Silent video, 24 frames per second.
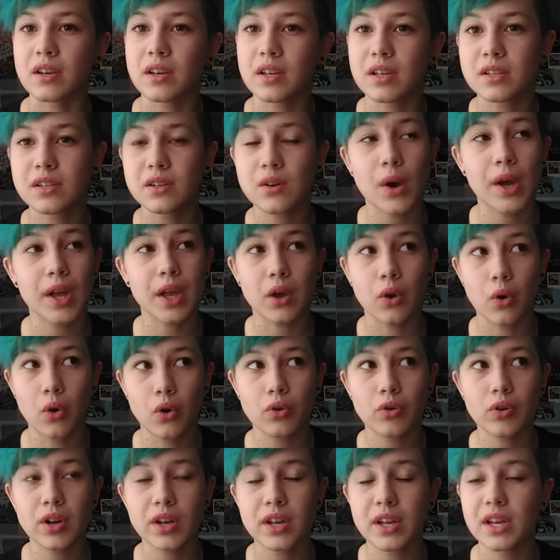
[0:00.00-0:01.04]
It's quite
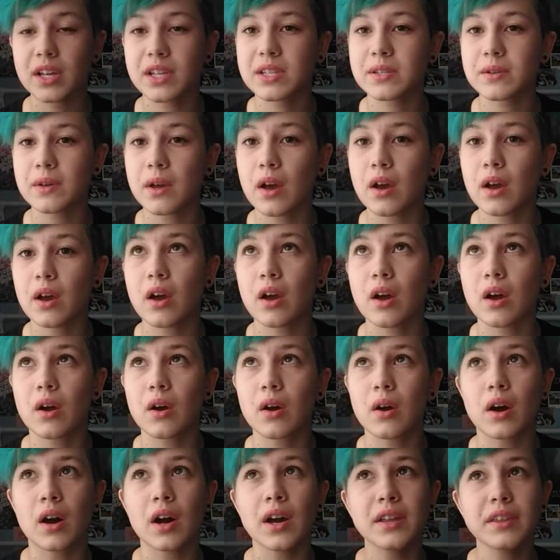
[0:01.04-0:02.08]
gory.
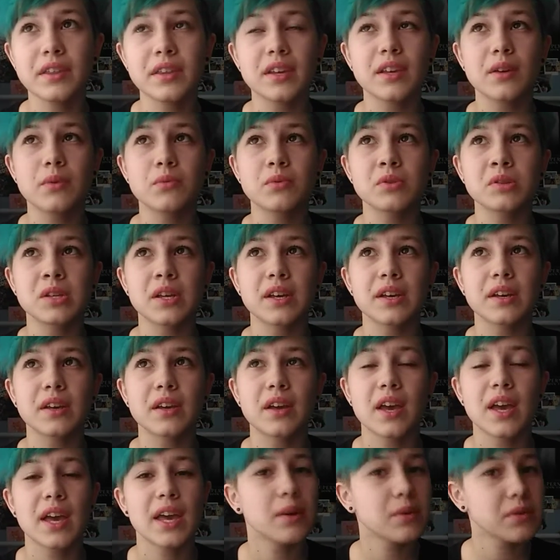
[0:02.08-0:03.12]
I think it was
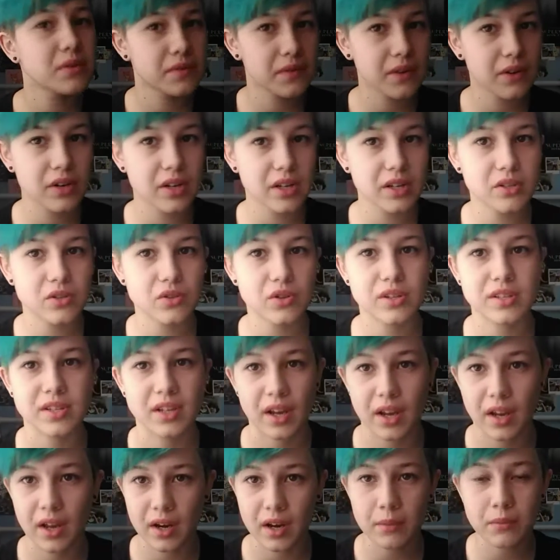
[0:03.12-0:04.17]
very
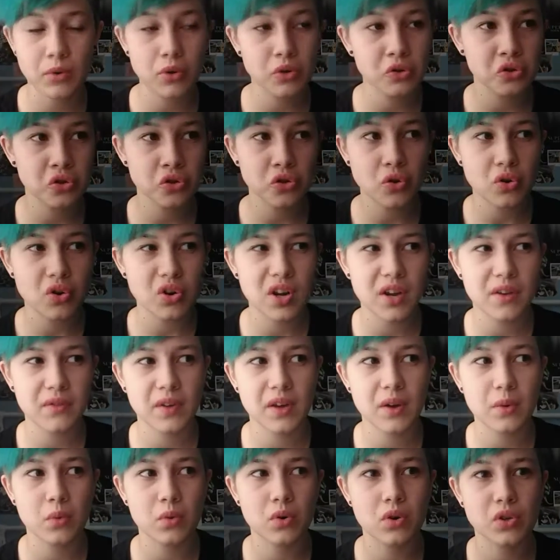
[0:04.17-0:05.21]
interesting, and I'm not sure if
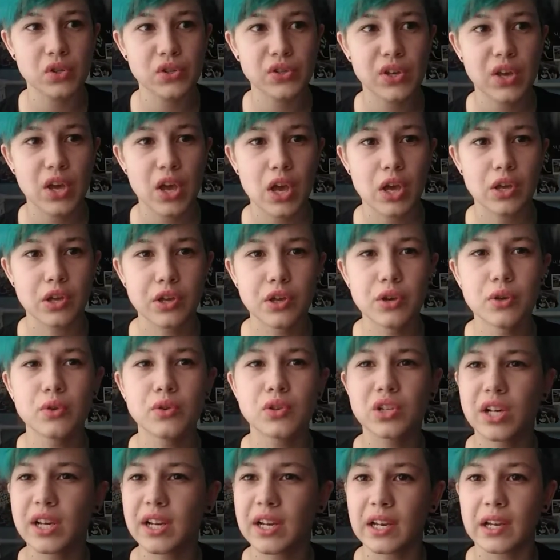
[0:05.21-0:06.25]
it was
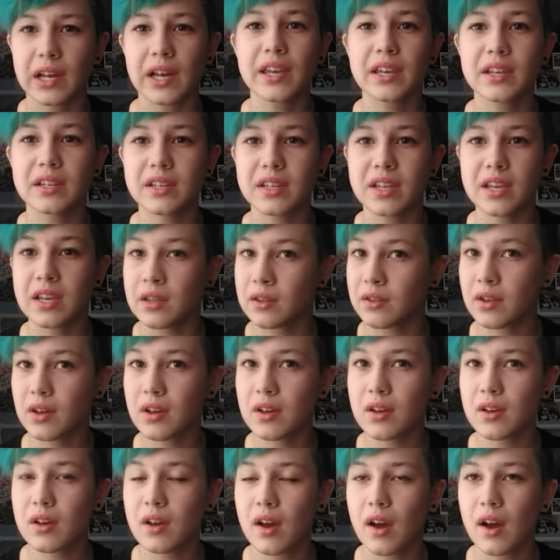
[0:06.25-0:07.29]
hugely liked either.
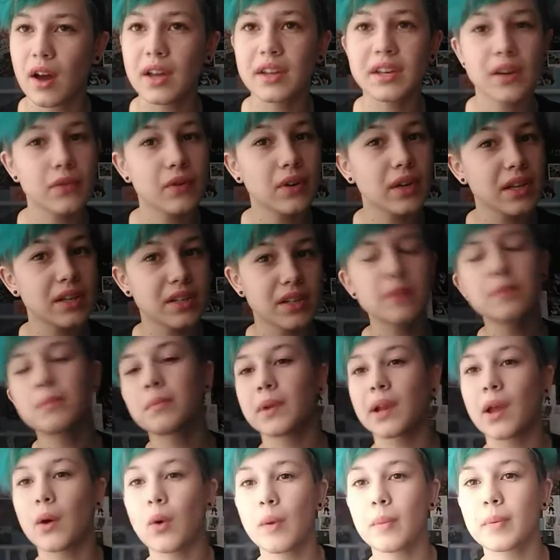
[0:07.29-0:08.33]
I definitely didn't
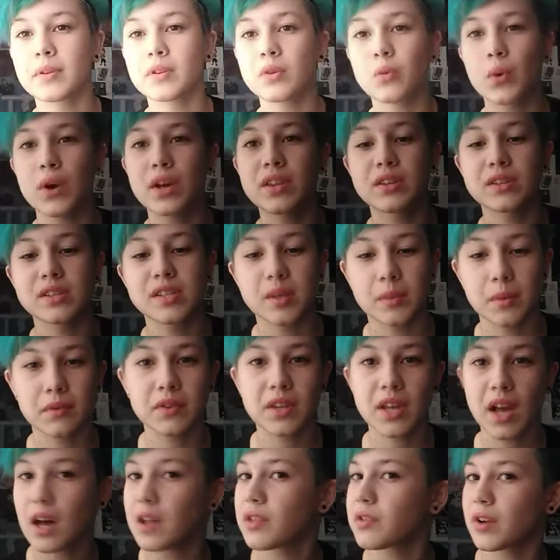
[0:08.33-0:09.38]
blow up in the way that some of
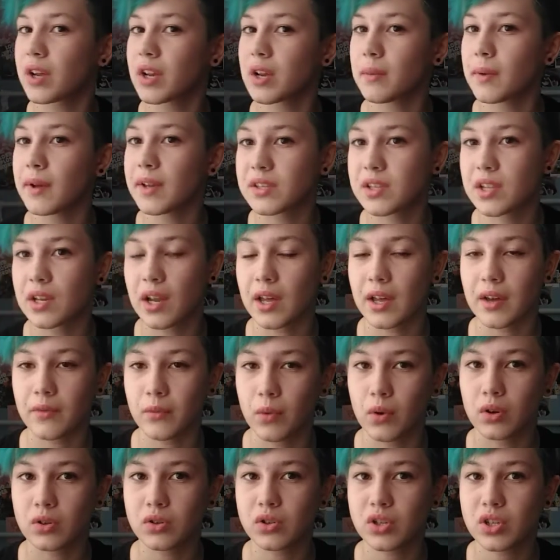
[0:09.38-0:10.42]
the other animes that I have
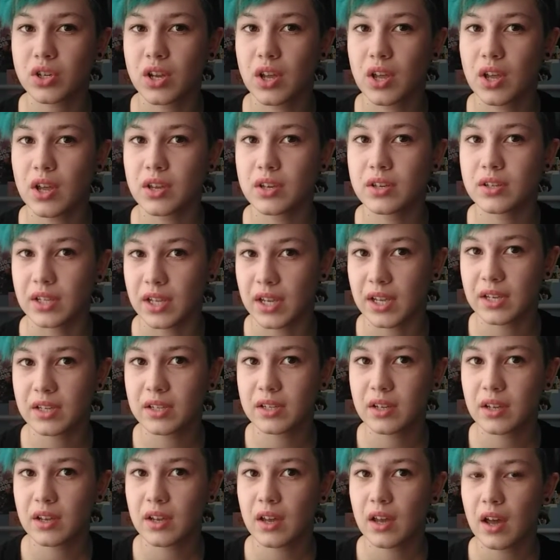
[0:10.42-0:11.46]
watched did.
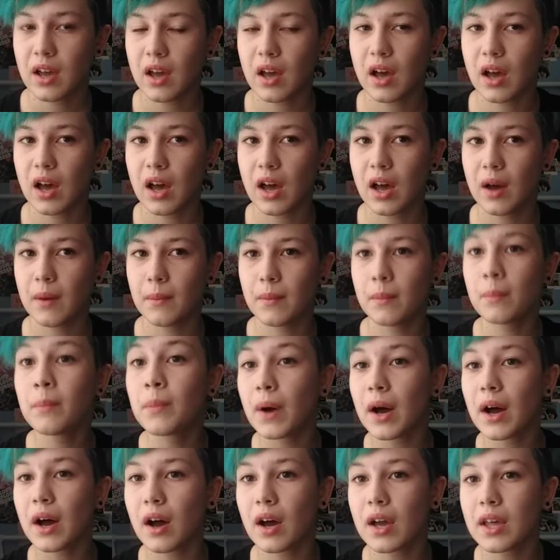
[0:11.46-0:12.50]

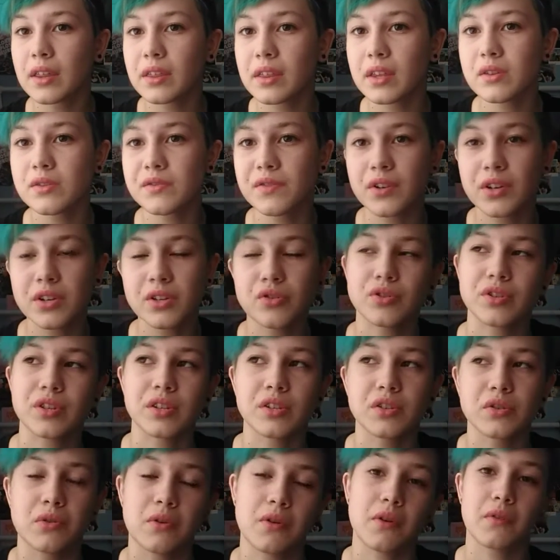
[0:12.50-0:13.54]
But I think it's very interesting.
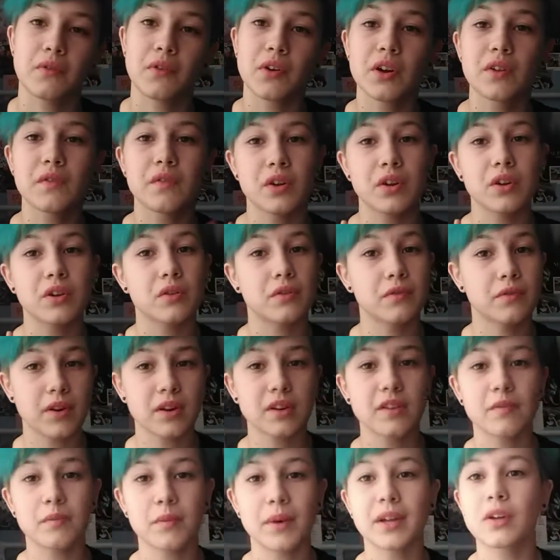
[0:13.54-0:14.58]
So a very, very good friend
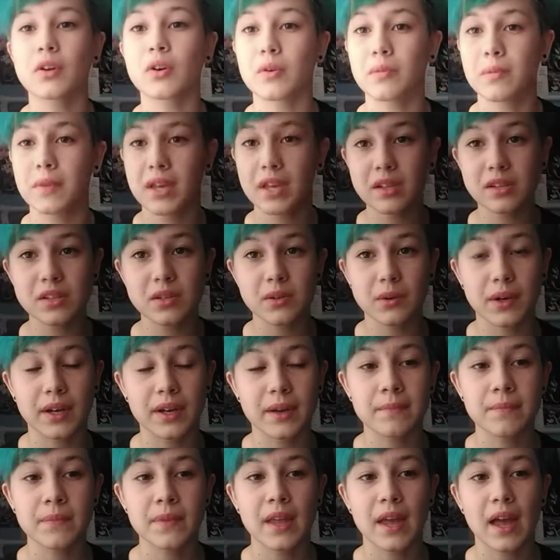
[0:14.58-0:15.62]
of mine got me into it,
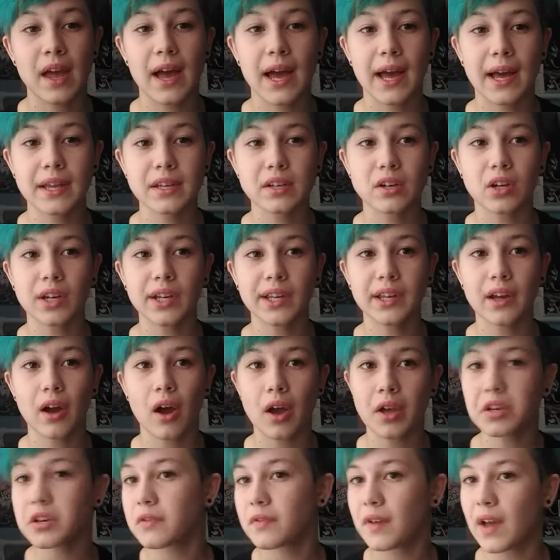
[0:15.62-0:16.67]
and I
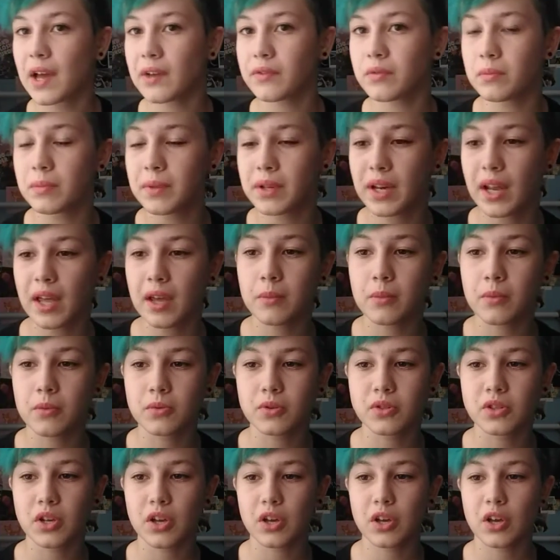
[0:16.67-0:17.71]
kind of haven't been able
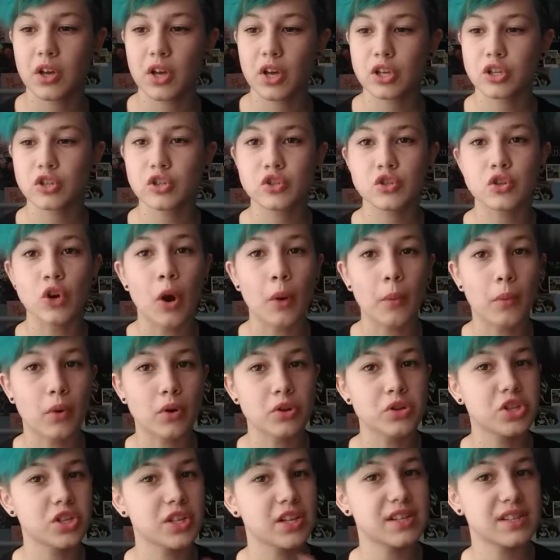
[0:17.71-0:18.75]
to stop
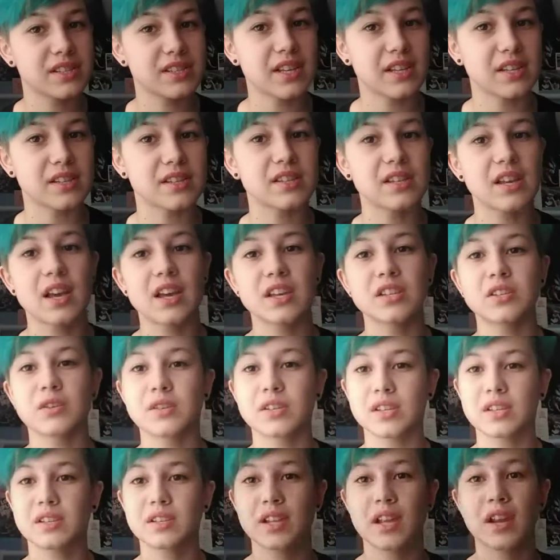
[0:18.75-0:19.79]
watching it since. So
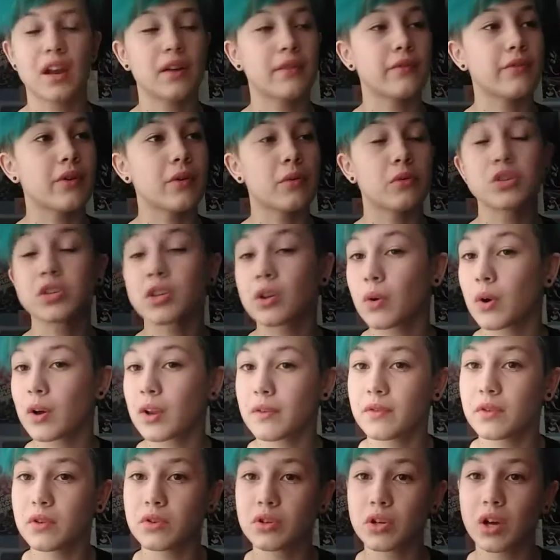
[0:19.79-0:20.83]
since then, I've rewatched it quite a
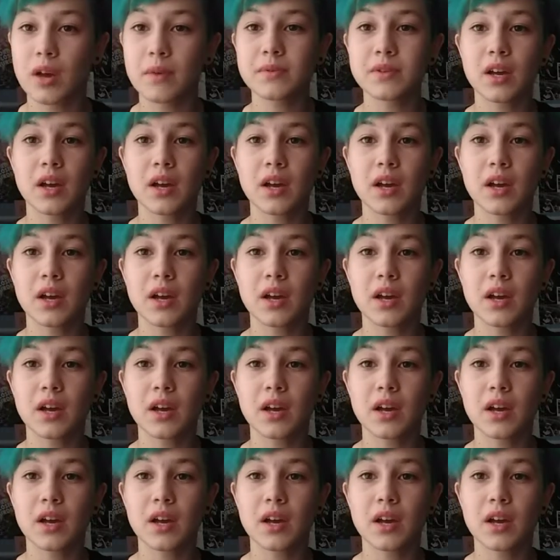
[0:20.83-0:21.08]
few times.